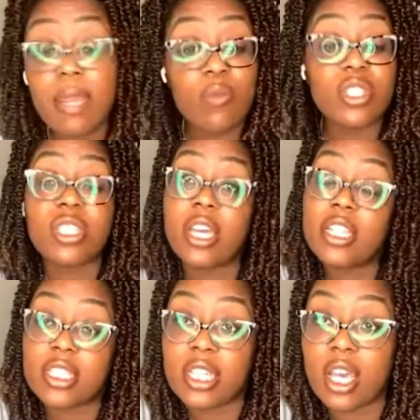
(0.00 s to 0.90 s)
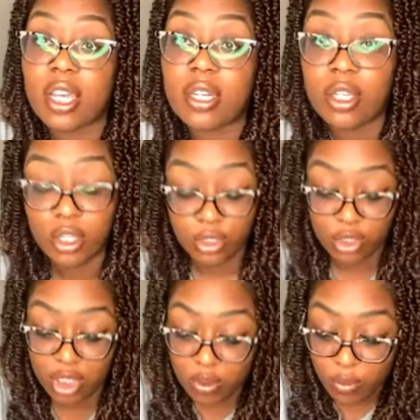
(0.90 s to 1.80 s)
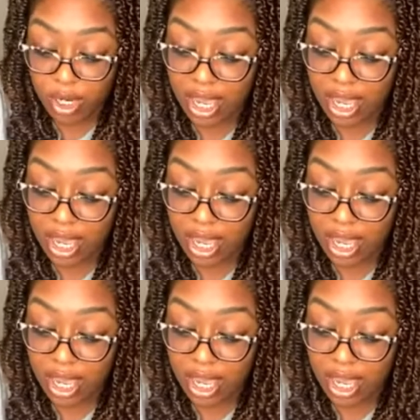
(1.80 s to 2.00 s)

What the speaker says: I mean, what's done is done. You didn't